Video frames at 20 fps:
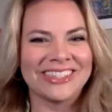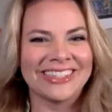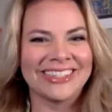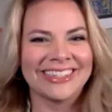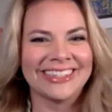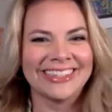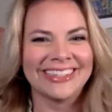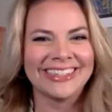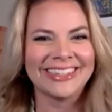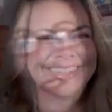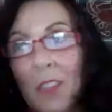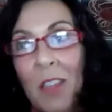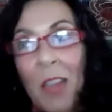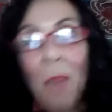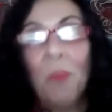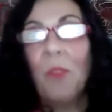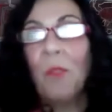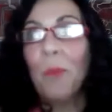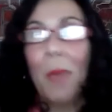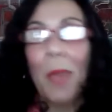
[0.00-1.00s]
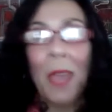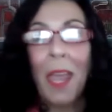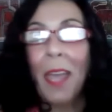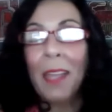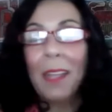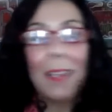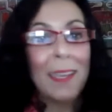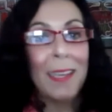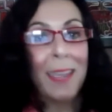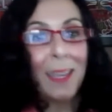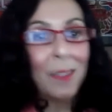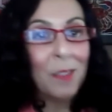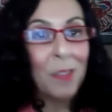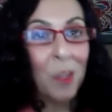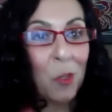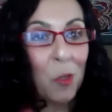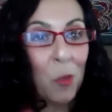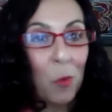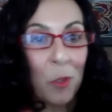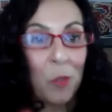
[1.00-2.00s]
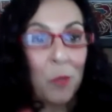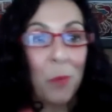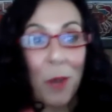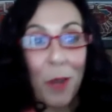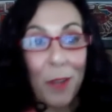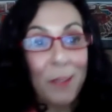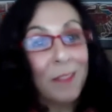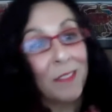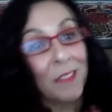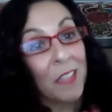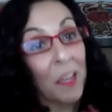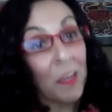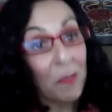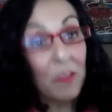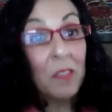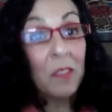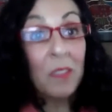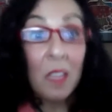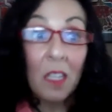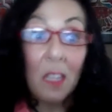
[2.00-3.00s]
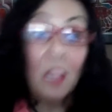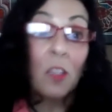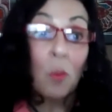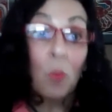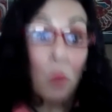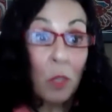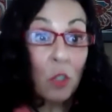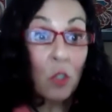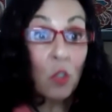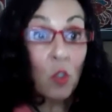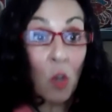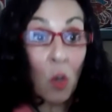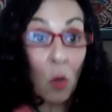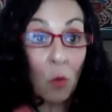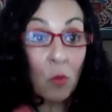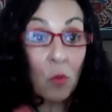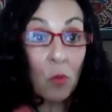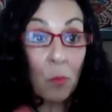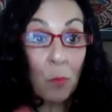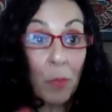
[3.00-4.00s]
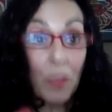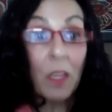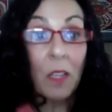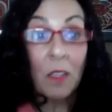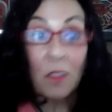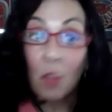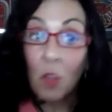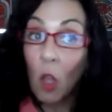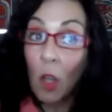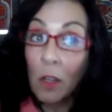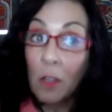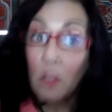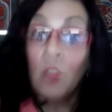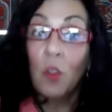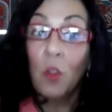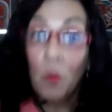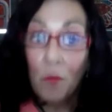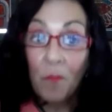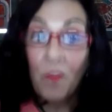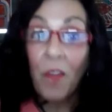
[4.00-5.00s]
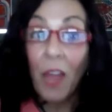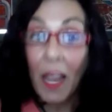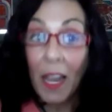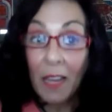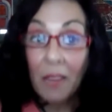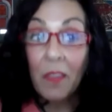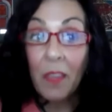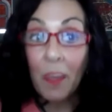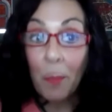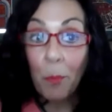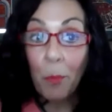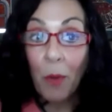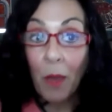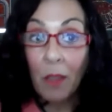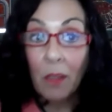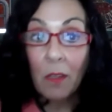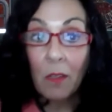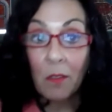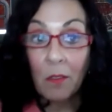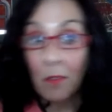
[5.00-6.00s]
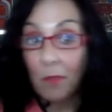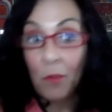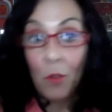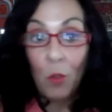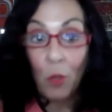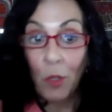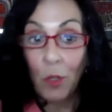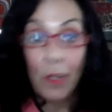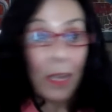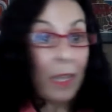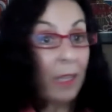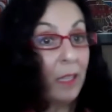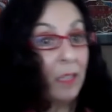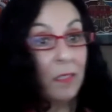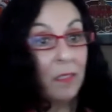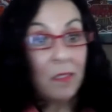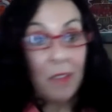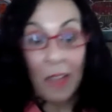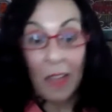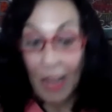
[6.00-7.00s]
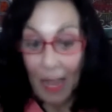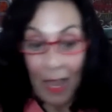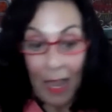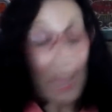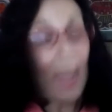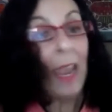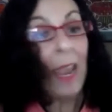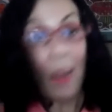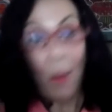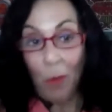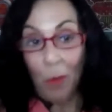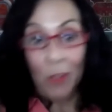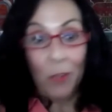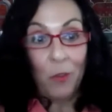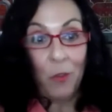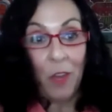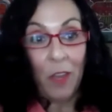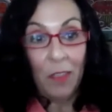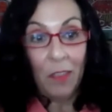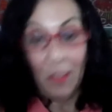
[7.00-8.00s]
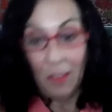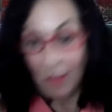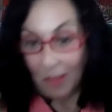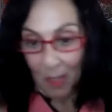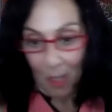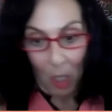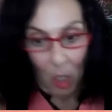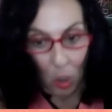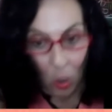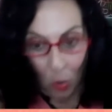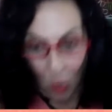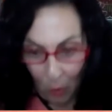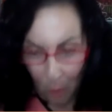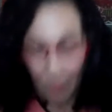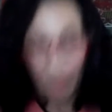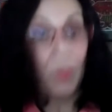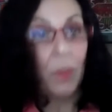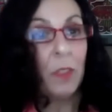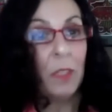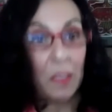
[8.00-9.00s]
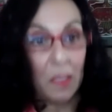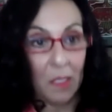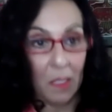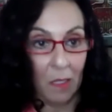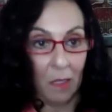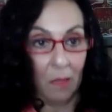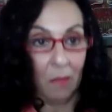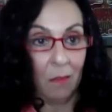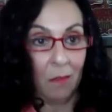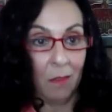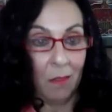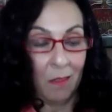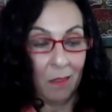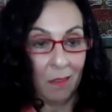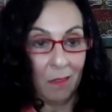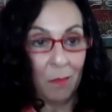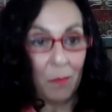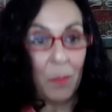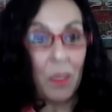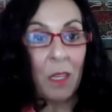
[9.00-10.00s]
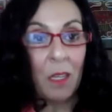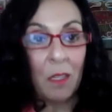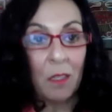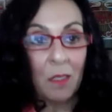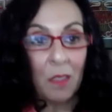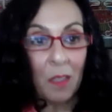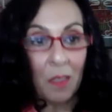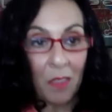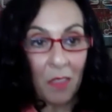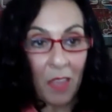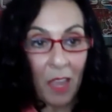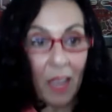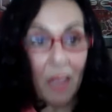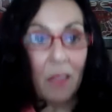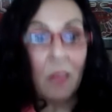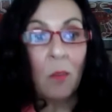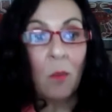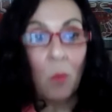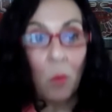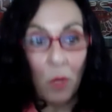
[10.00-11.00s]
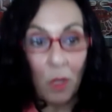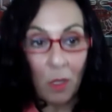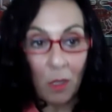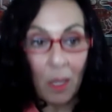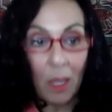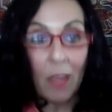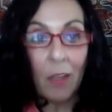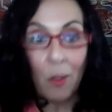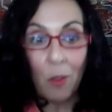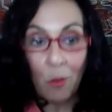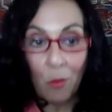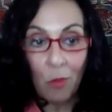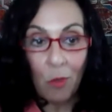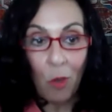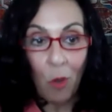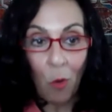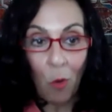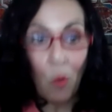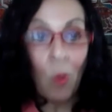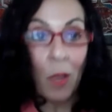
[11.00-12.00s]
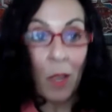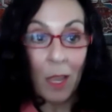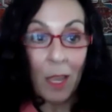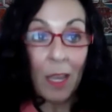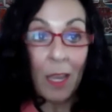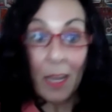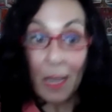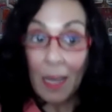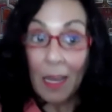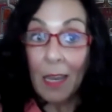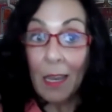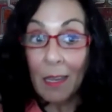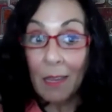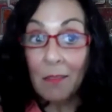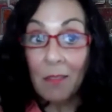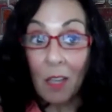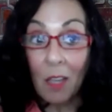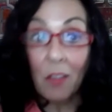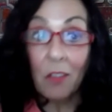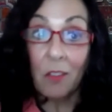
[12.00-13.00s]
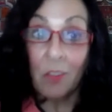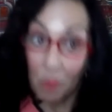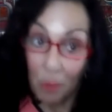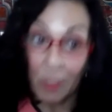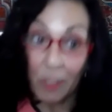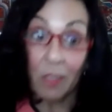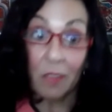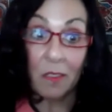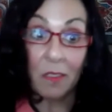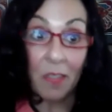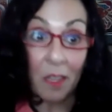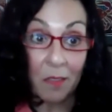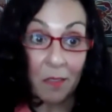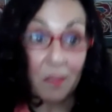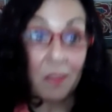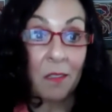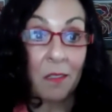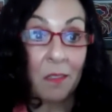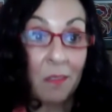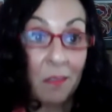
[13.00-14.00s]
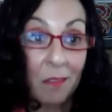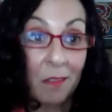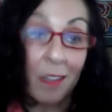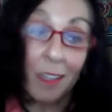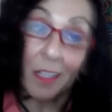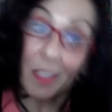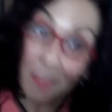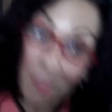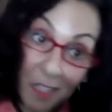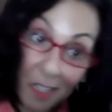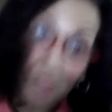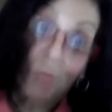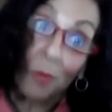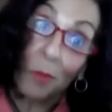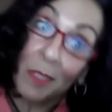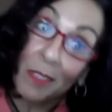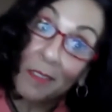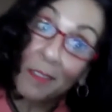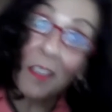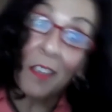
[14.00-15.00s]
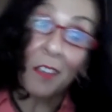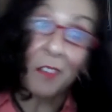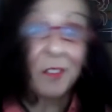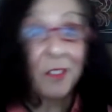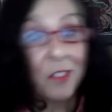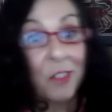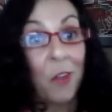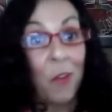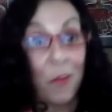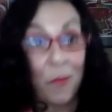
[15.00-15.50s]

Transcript: Off the top of my head, I can't tell you which products have the seal and which don't, but as long as you find that product, if you look at it and say, hey, I want to try this, look for the seal, because that will let you know it does what it says. And it says what it does.